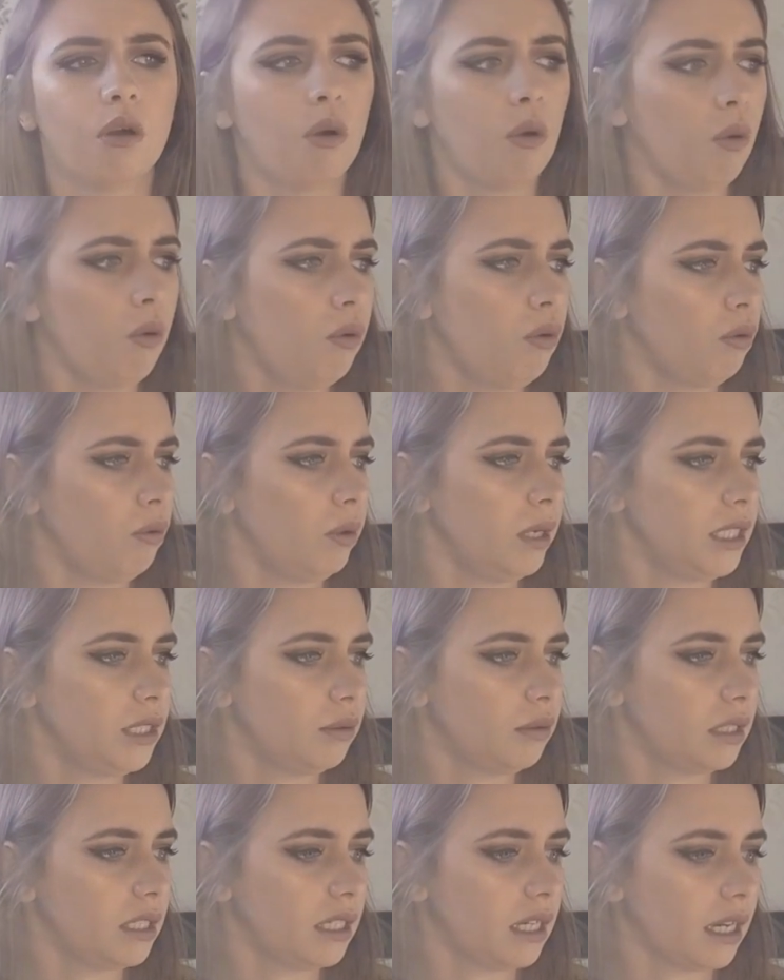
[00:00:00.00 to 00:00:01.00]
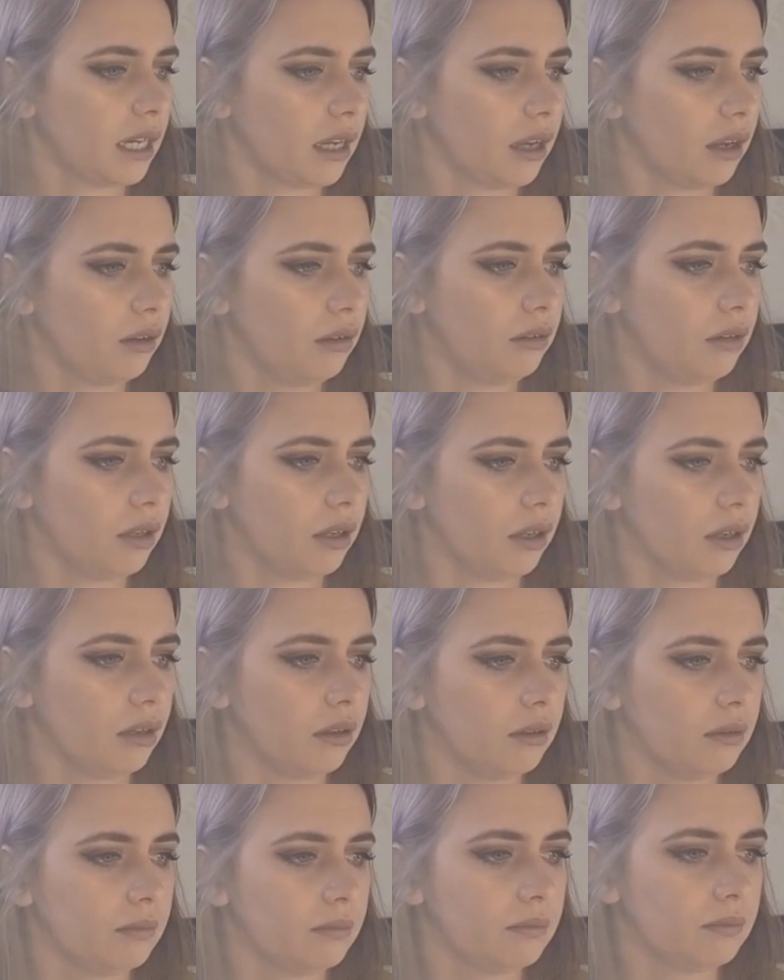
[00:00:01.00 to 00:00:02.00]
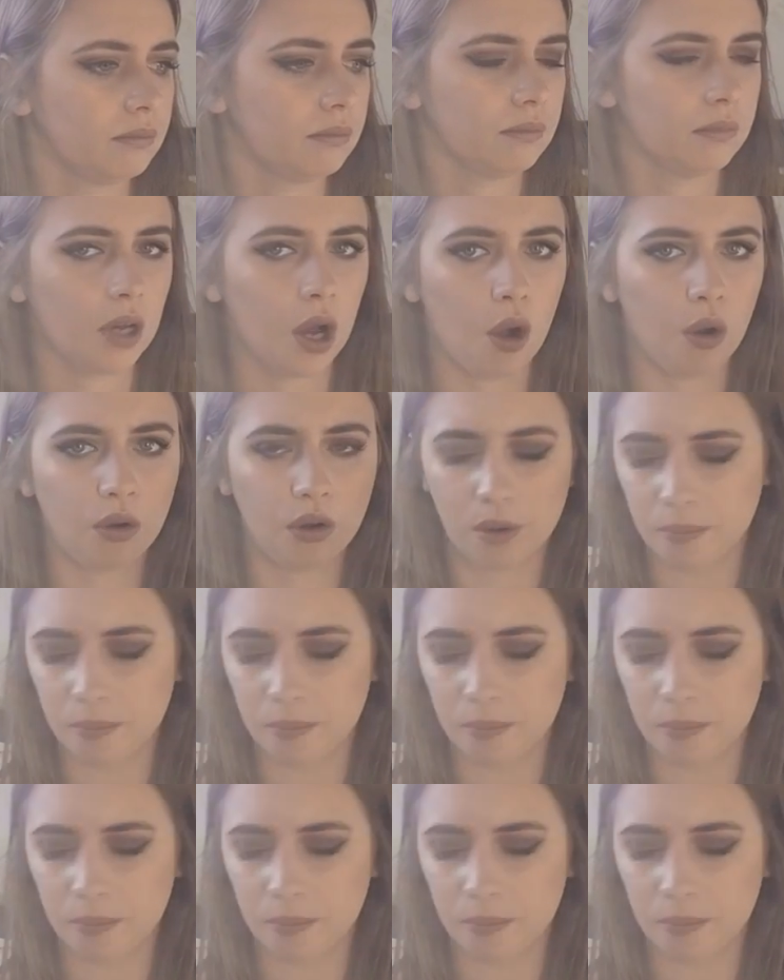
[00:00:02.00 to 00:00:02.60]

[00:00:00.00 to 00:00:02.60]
which one did I go to? Hold